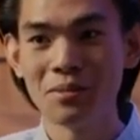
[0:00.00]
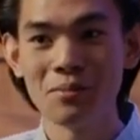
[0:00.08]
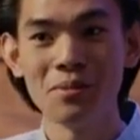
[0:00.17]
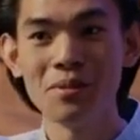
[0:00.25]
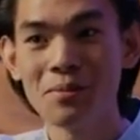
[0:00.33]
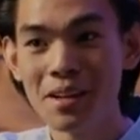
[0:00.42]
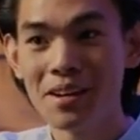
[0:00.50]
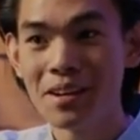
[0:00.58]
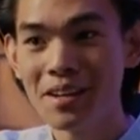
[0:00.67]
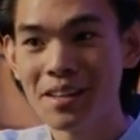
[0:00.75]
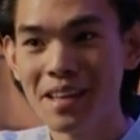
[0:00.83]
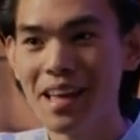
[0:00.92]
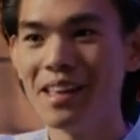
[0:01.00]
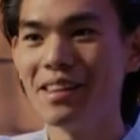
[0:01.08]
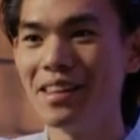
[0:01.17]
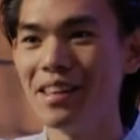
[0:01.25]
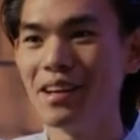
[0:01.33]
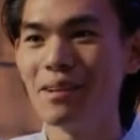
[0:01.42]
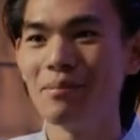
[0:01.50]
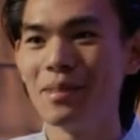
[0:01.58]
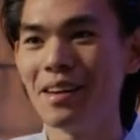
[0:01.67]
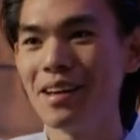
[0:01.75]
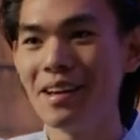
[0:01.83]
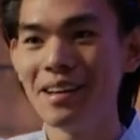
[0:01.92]
while government enforcement efforts have
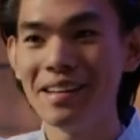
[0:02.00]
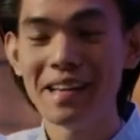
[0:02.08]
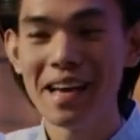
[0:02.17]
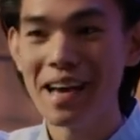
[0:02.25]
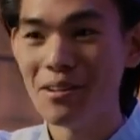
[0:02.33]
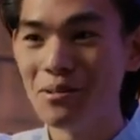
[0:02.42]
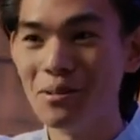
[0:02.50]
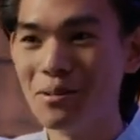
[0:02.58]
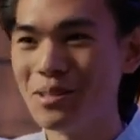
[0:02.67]
had little effect.